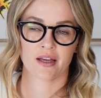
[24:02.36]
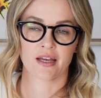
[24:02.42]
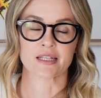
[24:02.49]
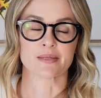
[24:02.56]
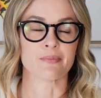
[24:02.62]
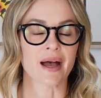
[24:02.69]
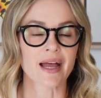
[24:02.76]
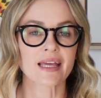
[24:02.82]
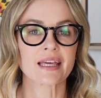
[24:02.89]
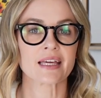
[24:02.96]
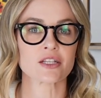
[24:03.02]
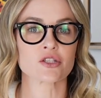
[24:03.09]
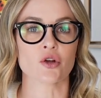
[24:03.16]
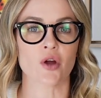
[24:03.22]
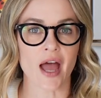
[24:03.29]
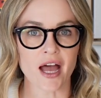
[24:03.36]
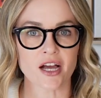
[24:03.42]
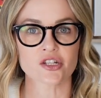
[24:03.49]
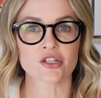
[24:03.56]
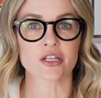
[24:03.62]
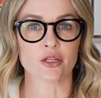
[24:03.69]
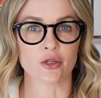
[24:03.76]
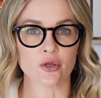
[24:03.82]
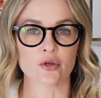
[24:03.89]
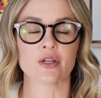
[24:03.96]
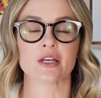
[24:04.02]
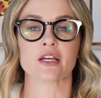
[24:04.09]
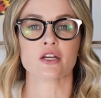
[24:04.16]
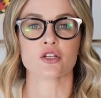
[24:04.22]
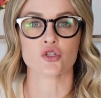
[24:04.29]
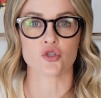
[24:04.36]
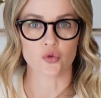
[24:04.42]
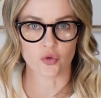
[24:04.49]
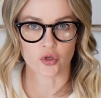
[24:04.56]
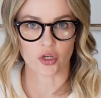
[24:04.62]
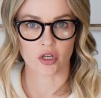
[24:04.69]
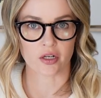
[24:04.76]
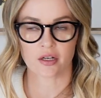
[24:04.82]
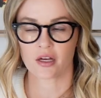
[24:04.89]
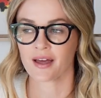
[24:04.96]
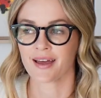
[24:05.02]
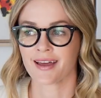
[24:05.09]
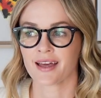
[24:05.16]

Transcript: Is my kids are actually learning to cook.